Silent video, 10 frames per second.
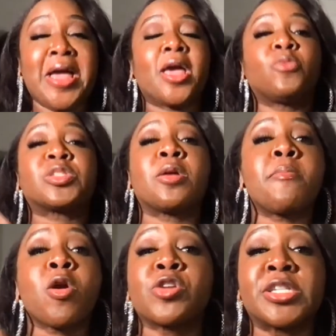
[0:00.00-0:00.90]
it was an
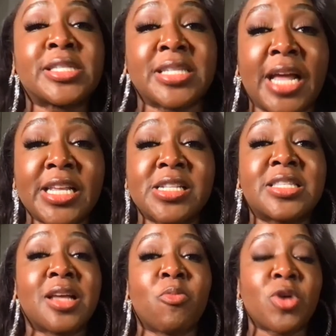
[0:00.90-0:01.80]
emergency. I needed
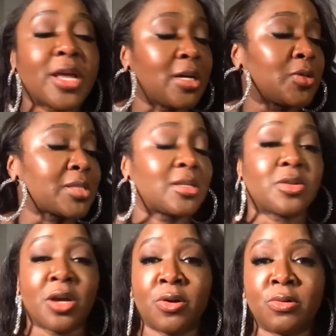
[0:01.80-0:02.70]
someone else to
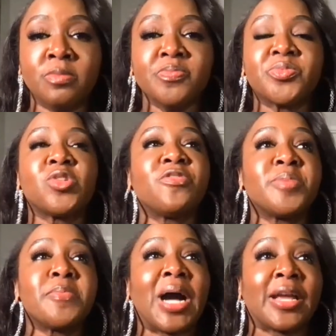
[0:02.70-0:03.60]
know. You ever
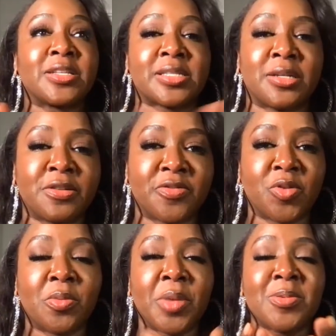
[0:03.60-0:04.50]
be by yourself?
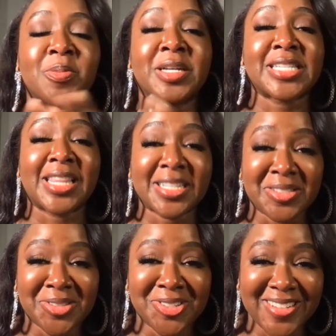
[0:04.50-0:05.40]
Well, maybe because I like to
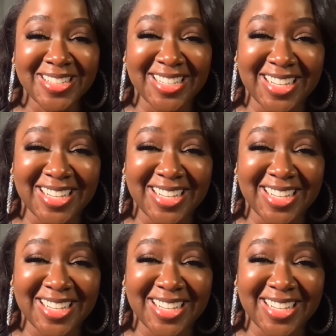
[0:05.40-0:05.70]
talk